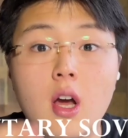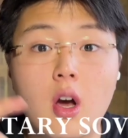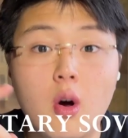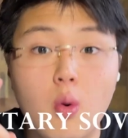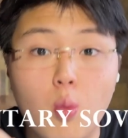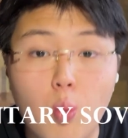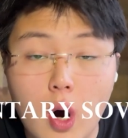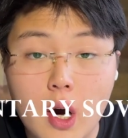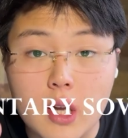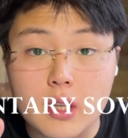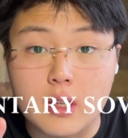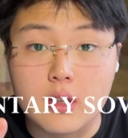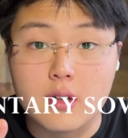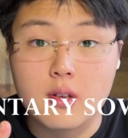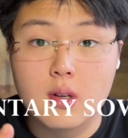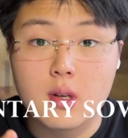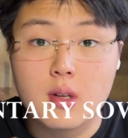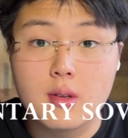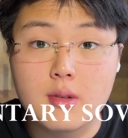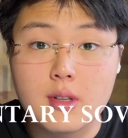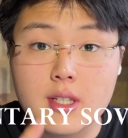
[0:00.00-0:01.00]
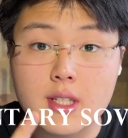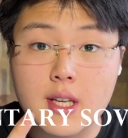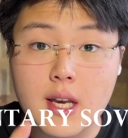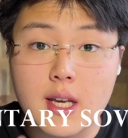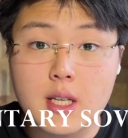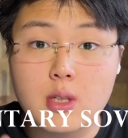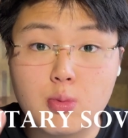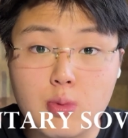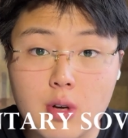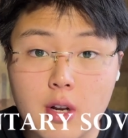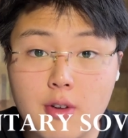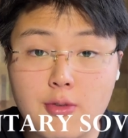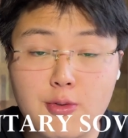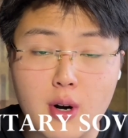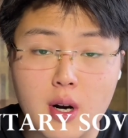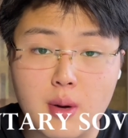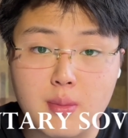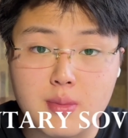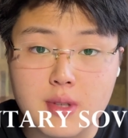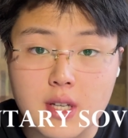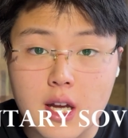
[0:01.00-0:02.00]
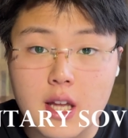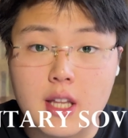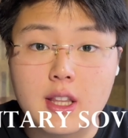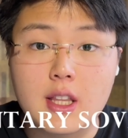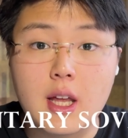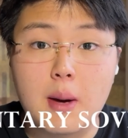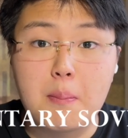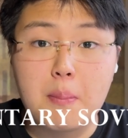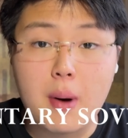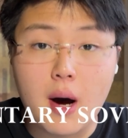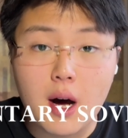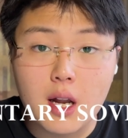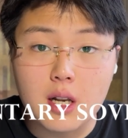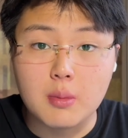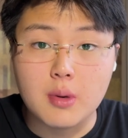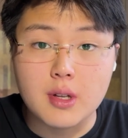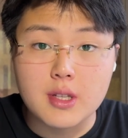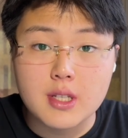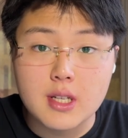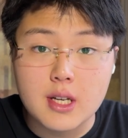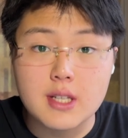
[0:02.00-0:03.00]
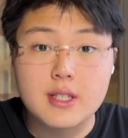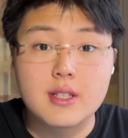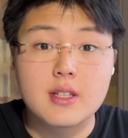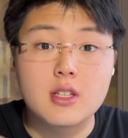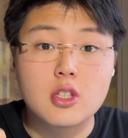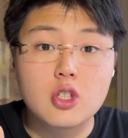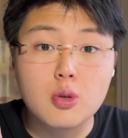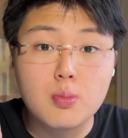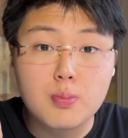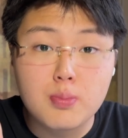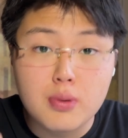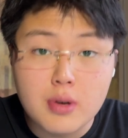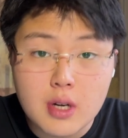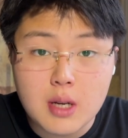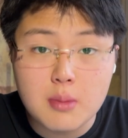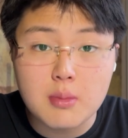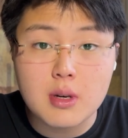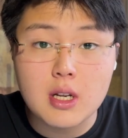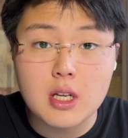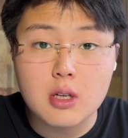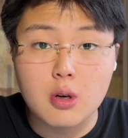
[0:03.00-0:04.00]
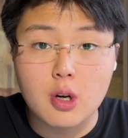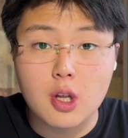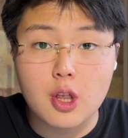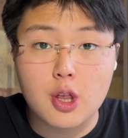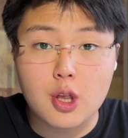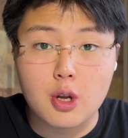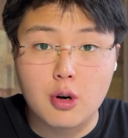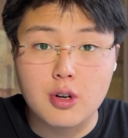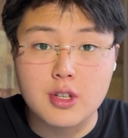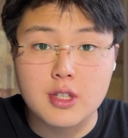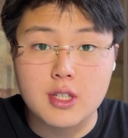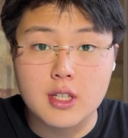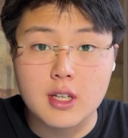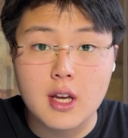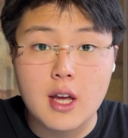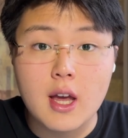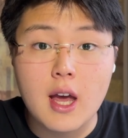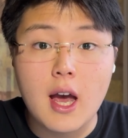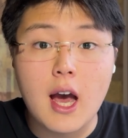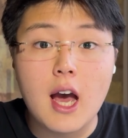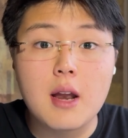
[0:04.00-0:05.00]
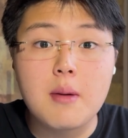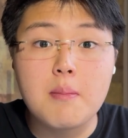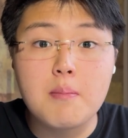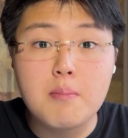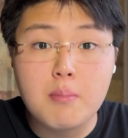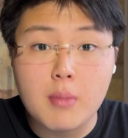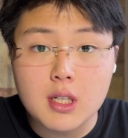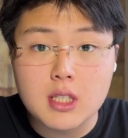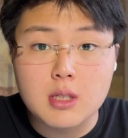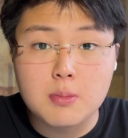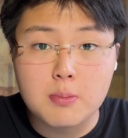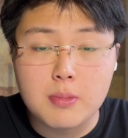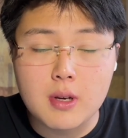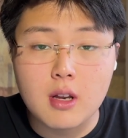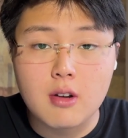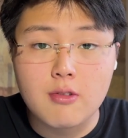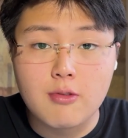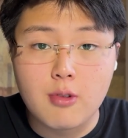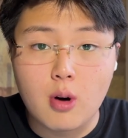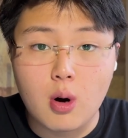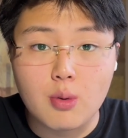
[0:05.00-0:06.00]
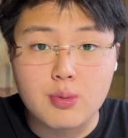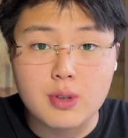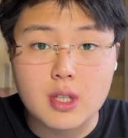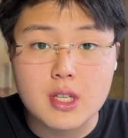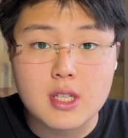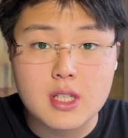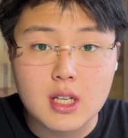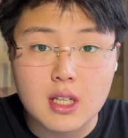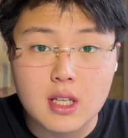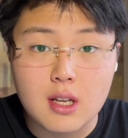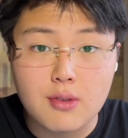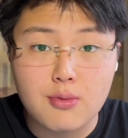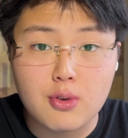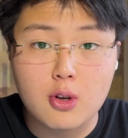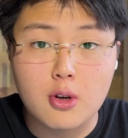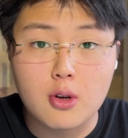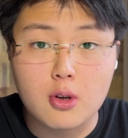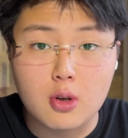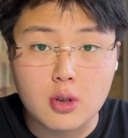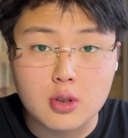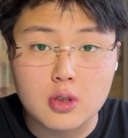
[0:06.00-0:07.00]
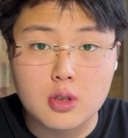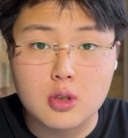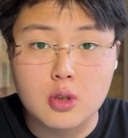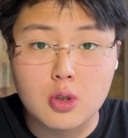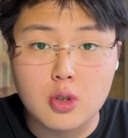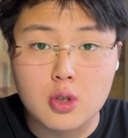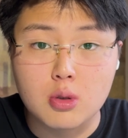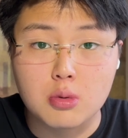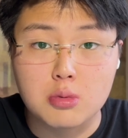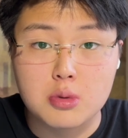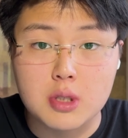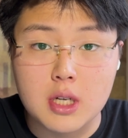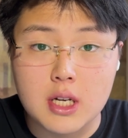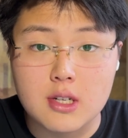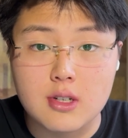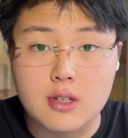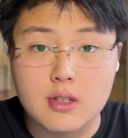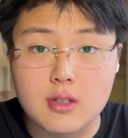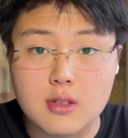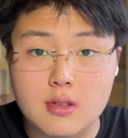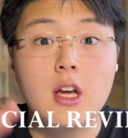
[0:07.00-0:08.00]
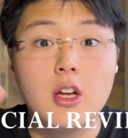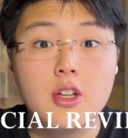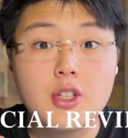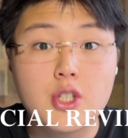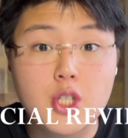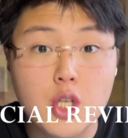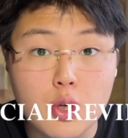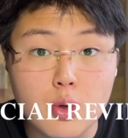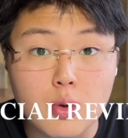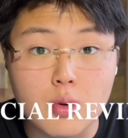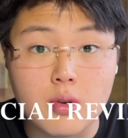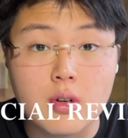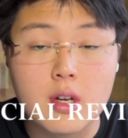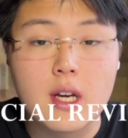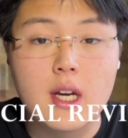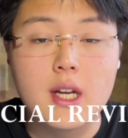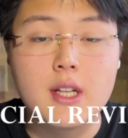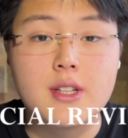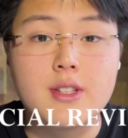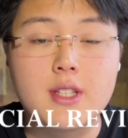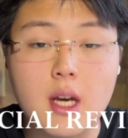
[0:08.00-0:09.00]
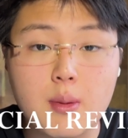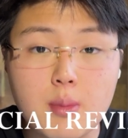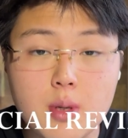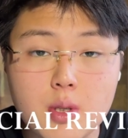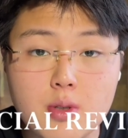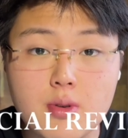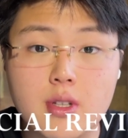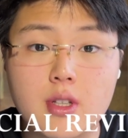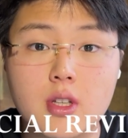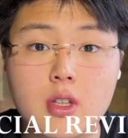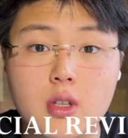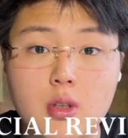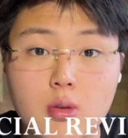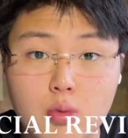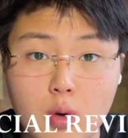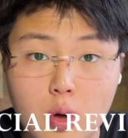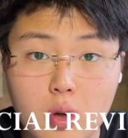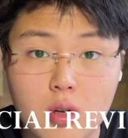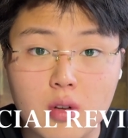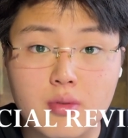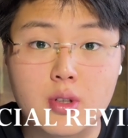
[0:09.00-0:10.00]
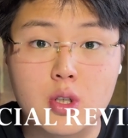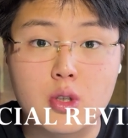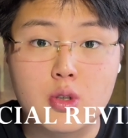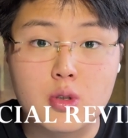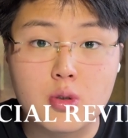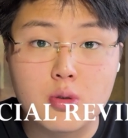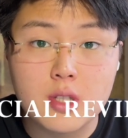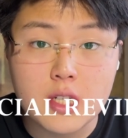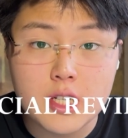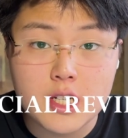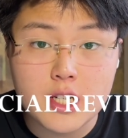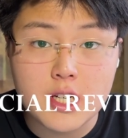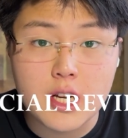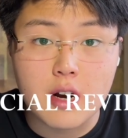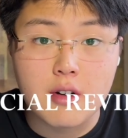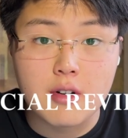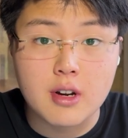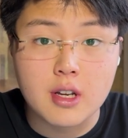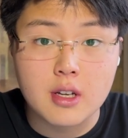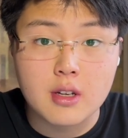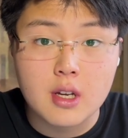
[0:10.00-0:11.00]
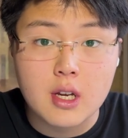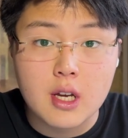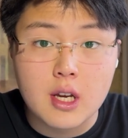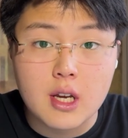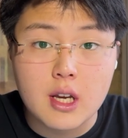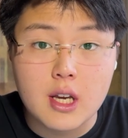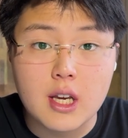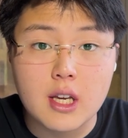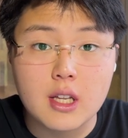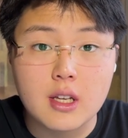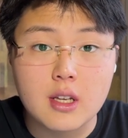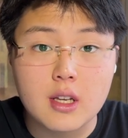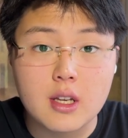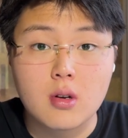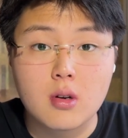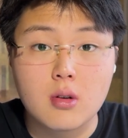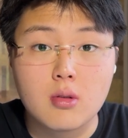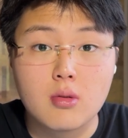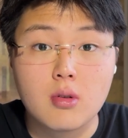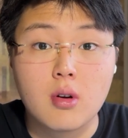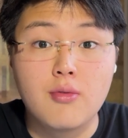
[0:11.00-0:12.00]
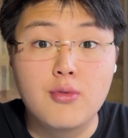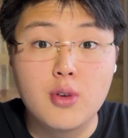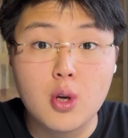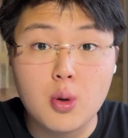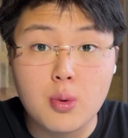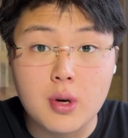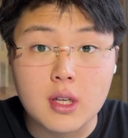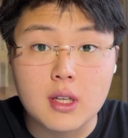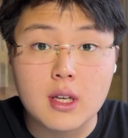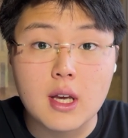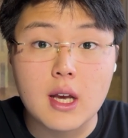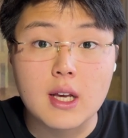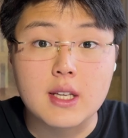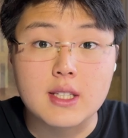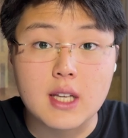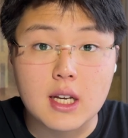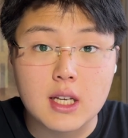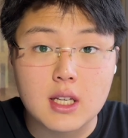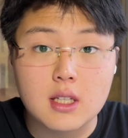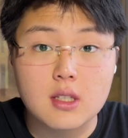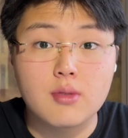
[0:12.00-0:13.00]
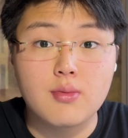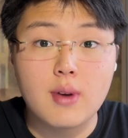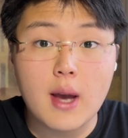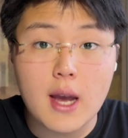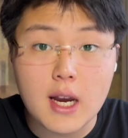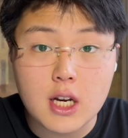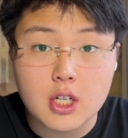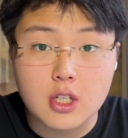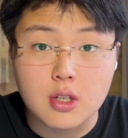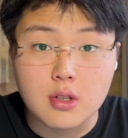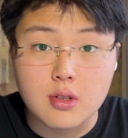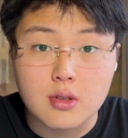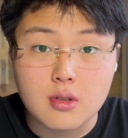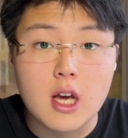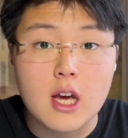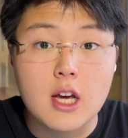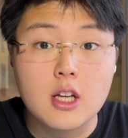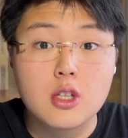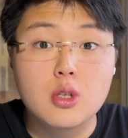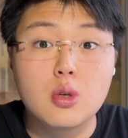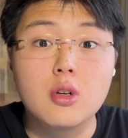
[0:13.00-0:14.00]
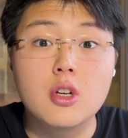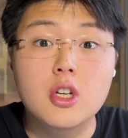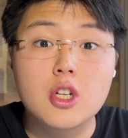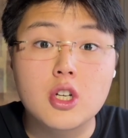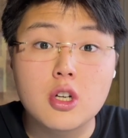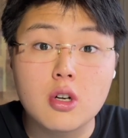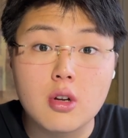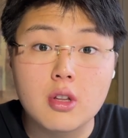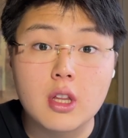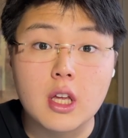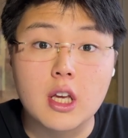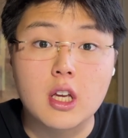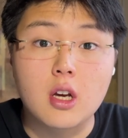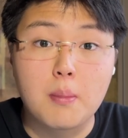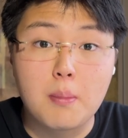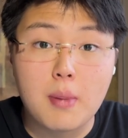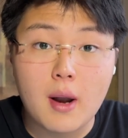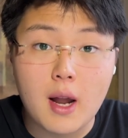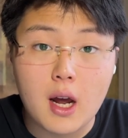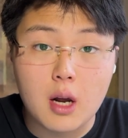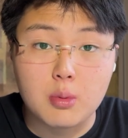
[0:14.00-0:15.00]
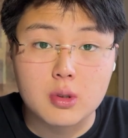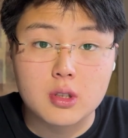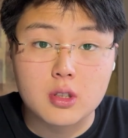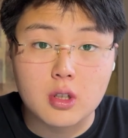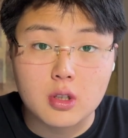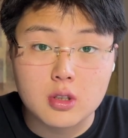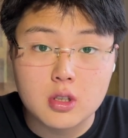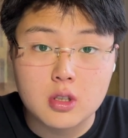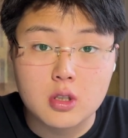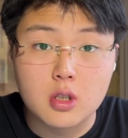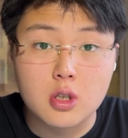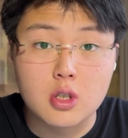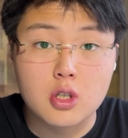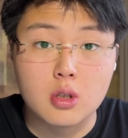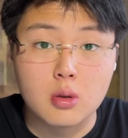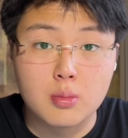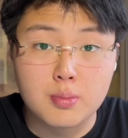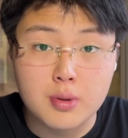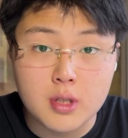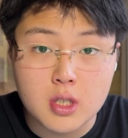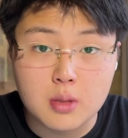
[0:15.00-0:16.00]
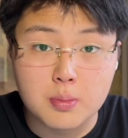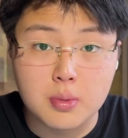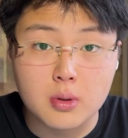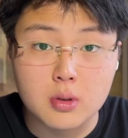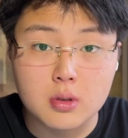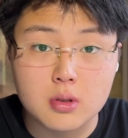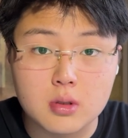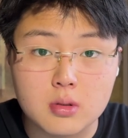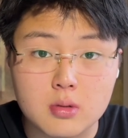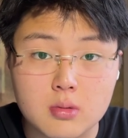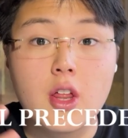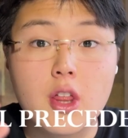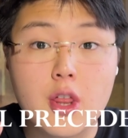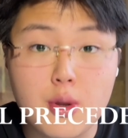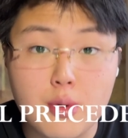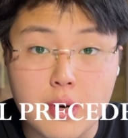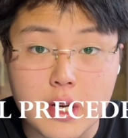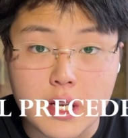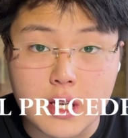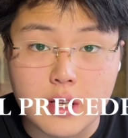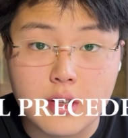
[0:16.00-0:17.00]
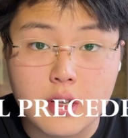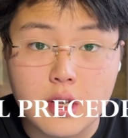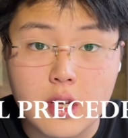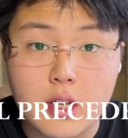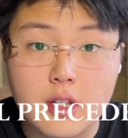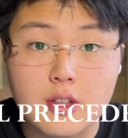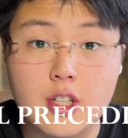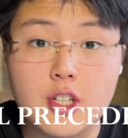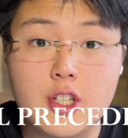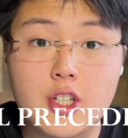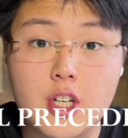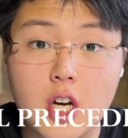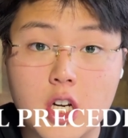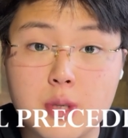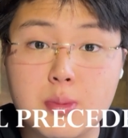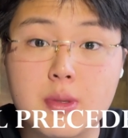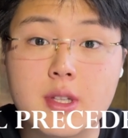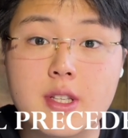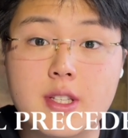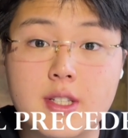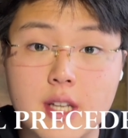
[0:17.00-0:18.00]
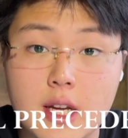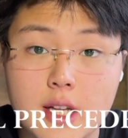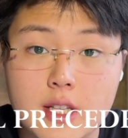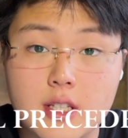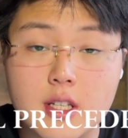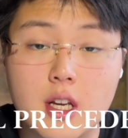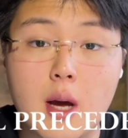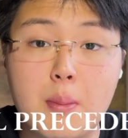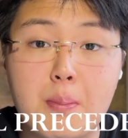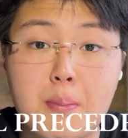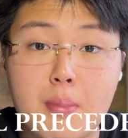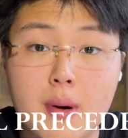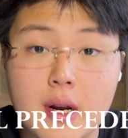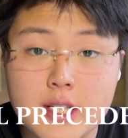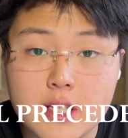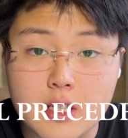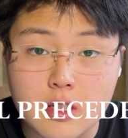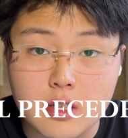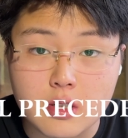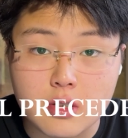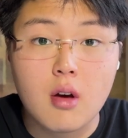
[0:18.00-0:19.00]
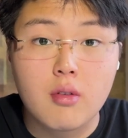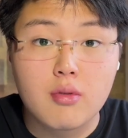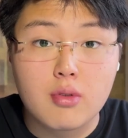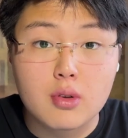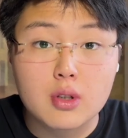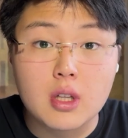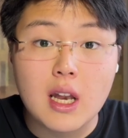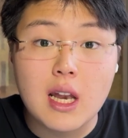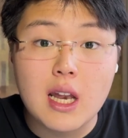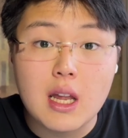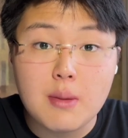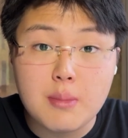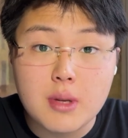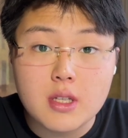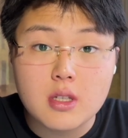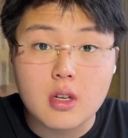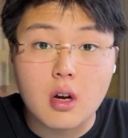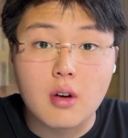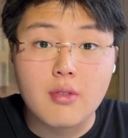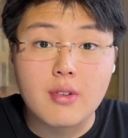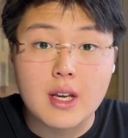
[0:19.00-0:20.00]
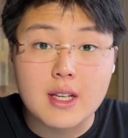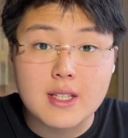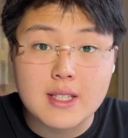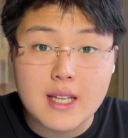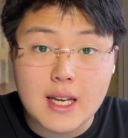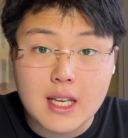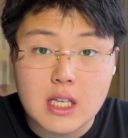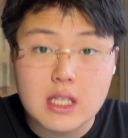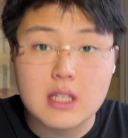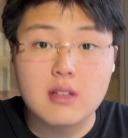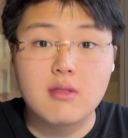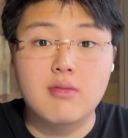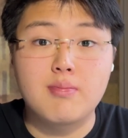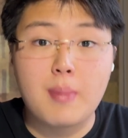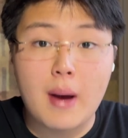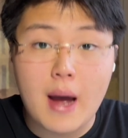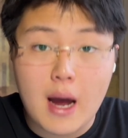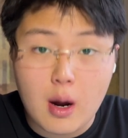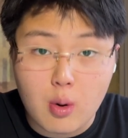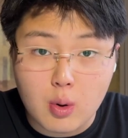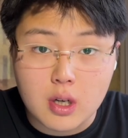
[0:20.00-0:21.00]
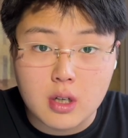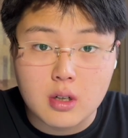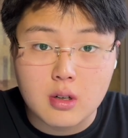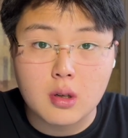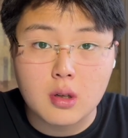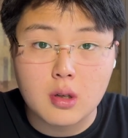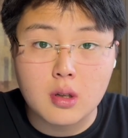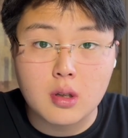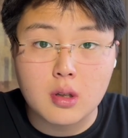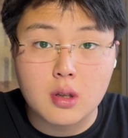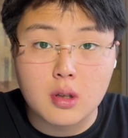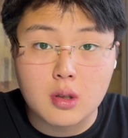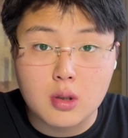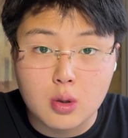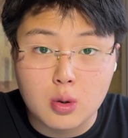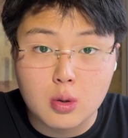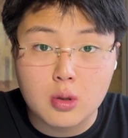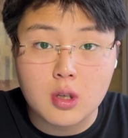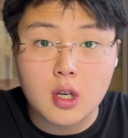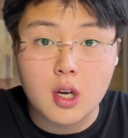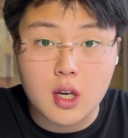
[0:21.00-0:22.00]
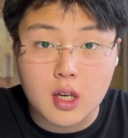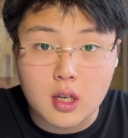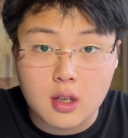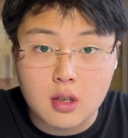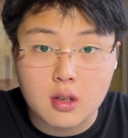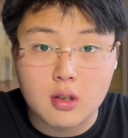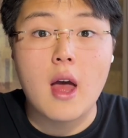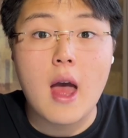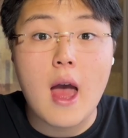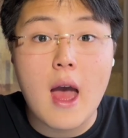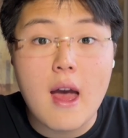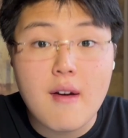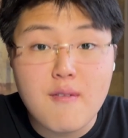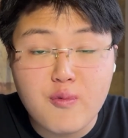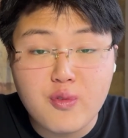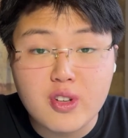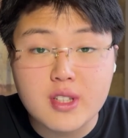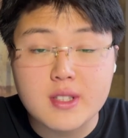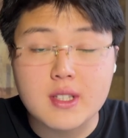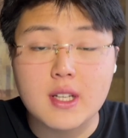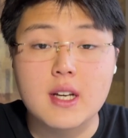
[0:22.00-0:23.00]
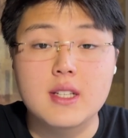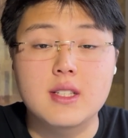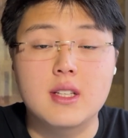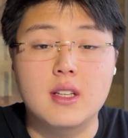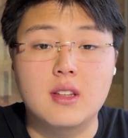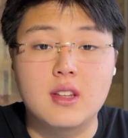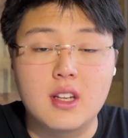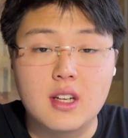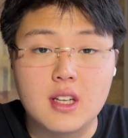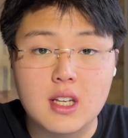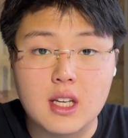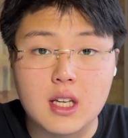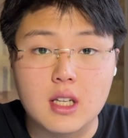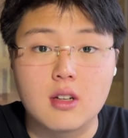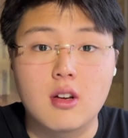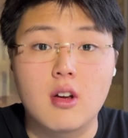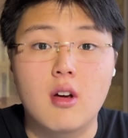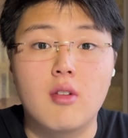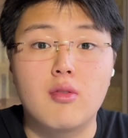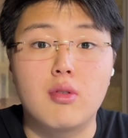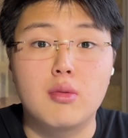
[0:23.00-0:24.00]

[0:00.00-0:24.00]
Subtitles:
1. This case reaffirmed that Parliament is the supreme legal authority and must be involved in significant constitutional changes. 2. It demonstrated the role of the judiciary in reviewing executive actions to ensure they comply with constitutional principles. 3. The judgment set a precedent for the limits of executive power in the UK emphasizing the need for